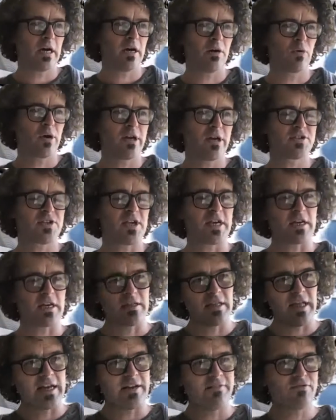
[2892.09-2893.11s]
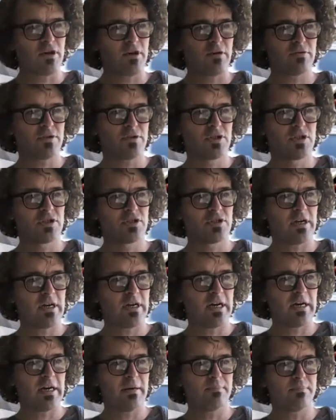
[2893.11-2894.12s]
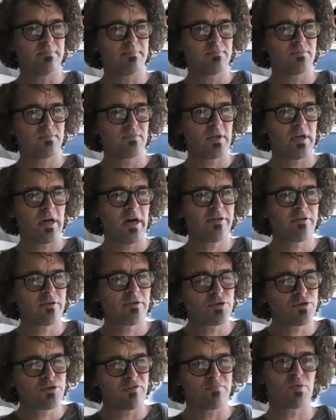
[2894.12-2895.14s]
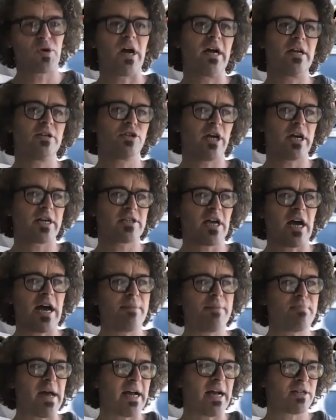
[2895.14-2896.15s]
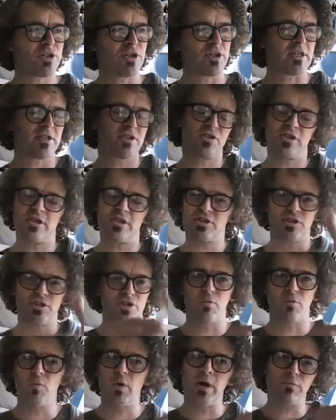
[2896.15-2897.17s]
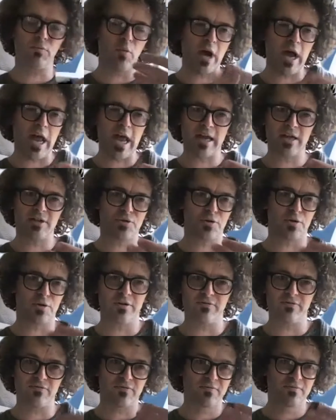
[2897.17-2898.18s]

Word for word: Whereas like a lot of those other sort of projects, I imagine it's just a one-way sort of